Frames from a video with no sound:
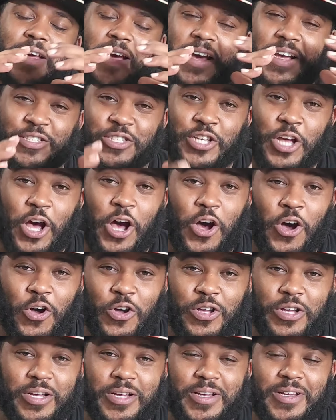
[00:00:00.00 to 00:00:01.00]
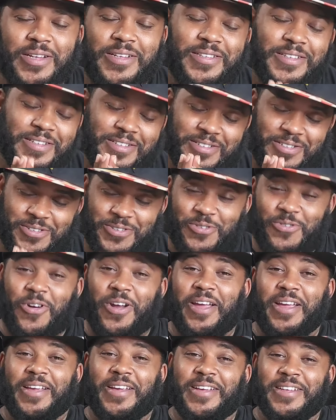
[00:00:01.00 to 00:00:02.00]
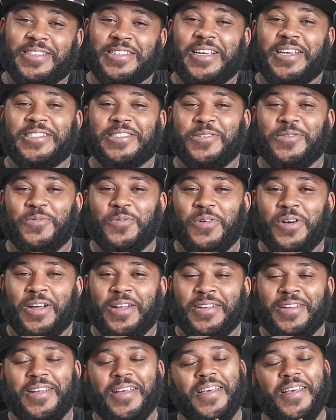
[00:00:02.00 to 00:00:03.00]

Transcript: it's all good great contestant one.